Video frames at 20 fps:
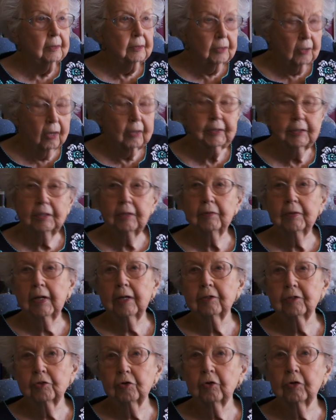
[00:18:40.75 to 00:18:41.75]
talking to the
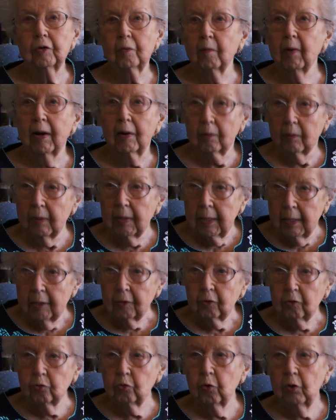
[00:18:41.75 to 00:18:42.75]
intern about
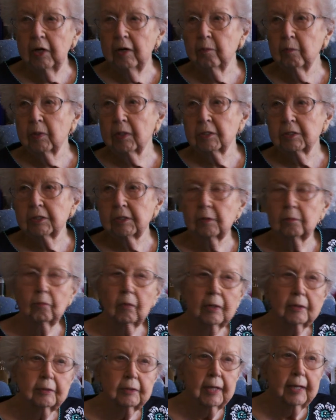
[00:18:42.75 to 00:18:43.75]
treatments and
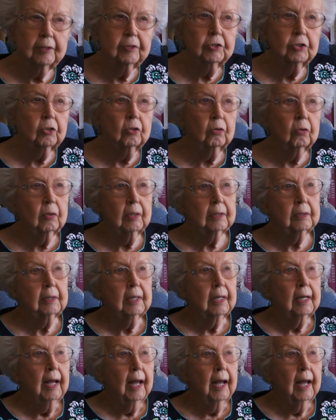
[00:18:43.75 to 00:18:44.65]
what they do and